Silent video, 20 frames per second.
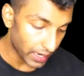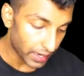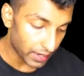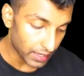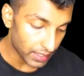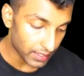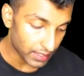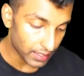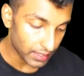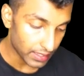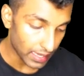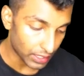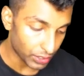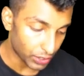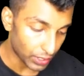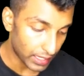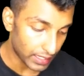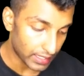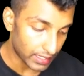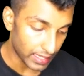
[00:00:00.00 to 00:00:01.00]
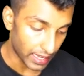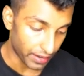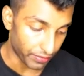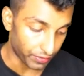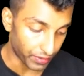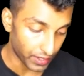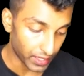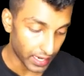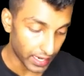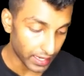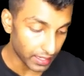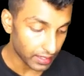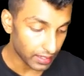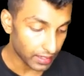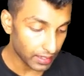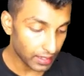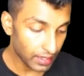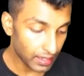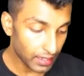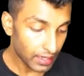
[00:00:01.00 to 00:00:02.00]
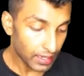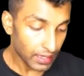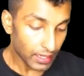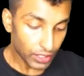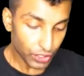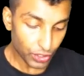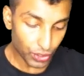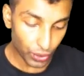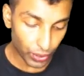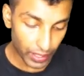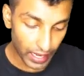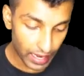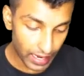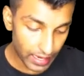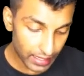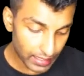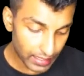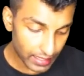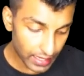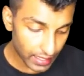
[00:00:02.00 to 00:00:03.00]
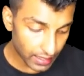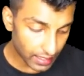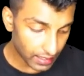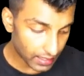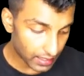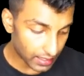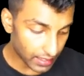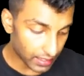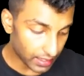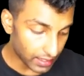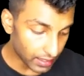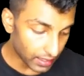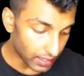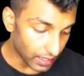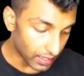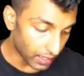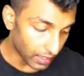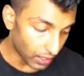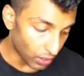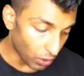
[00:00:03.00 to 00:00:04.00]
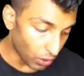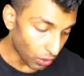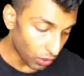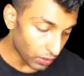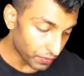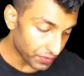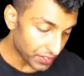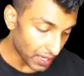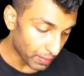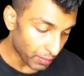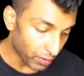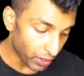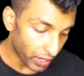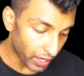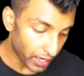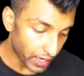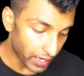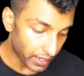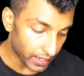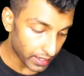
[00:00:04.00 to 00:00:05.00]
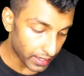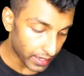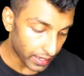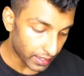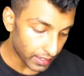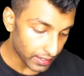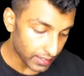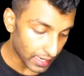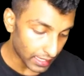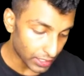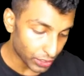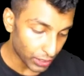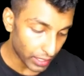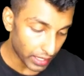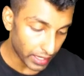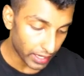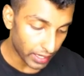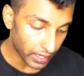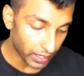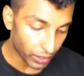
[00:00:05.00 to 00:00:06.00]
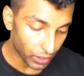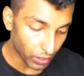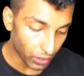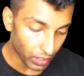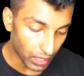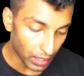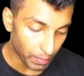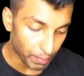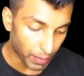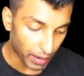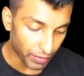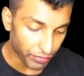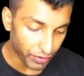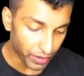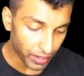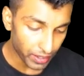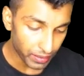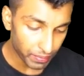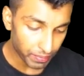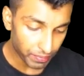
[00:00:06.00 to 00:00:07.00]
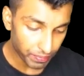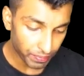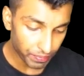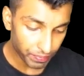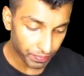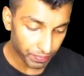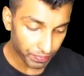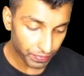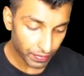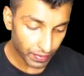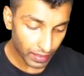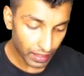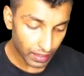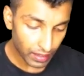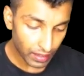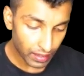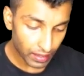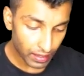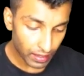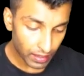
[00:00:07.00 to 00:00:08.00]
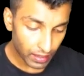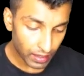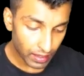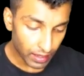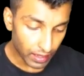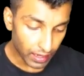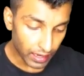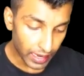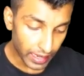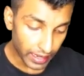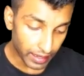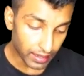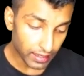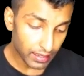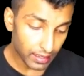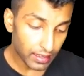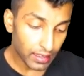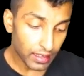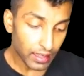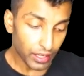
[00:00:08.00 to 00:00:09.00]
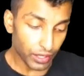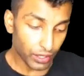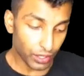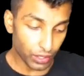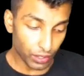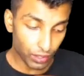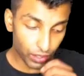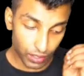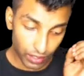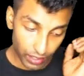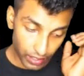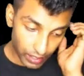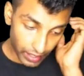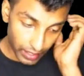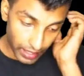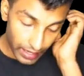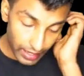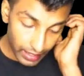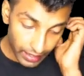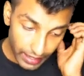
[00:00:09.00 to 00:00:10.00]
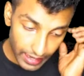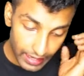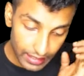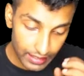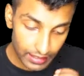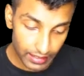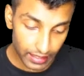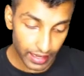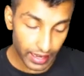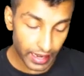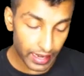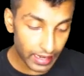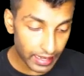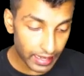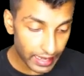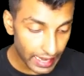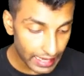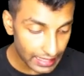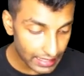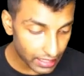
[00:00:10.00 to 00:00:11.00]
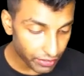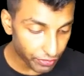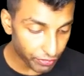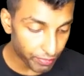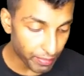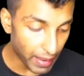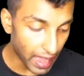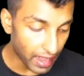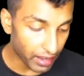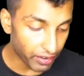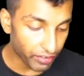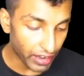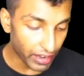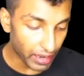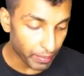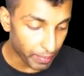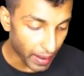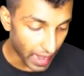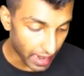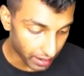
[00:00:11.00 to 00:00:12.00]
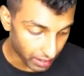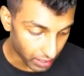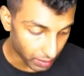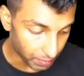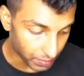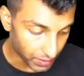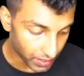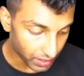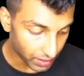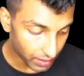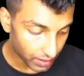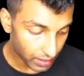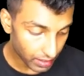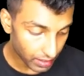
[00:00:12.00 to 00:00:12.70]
interest is actually saved, right? So can I say this, the role of subordinated debt is actually, a buffer? Like, in case if bank went bankrupt,